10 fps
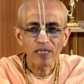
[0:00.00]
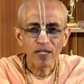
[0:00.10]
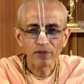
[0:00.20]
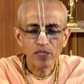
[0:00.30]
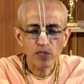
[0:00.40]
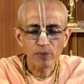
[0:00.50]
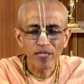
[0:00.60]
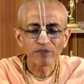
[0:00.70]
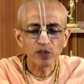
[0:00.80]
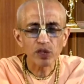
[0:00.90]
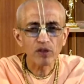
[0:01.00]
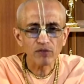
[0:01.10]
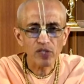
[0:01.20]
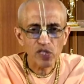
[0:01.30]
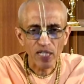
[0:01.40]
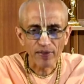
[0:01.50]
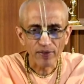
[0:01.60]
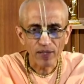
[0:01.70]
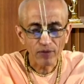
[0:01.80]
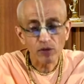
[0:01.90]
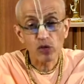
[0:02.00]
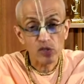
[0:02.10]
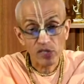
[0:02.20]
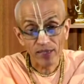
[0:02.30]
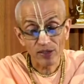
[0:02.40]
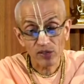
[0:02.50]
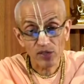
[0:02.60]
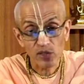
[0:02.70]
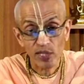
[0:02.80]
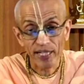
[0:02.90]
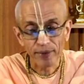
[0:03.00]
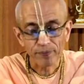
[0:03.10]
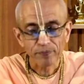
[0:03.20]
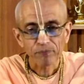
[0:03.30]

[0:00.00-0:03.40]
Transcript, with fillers: covers my vision of the sun, even though the sun is in the sky,